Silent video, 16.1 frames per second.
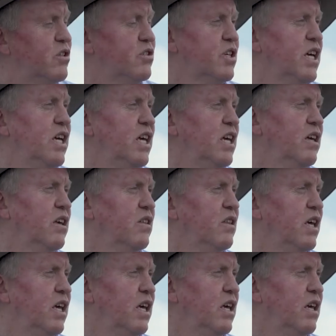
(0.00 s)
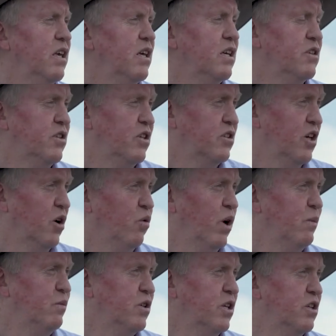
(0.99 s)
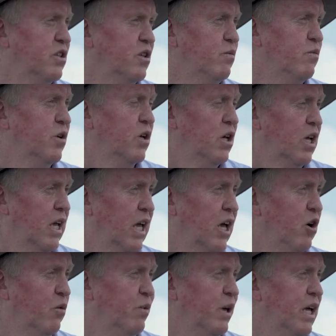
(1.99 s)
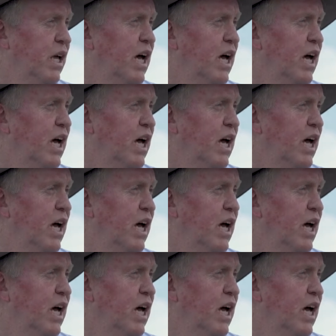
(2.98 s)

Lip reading: see the SISCOweb system helping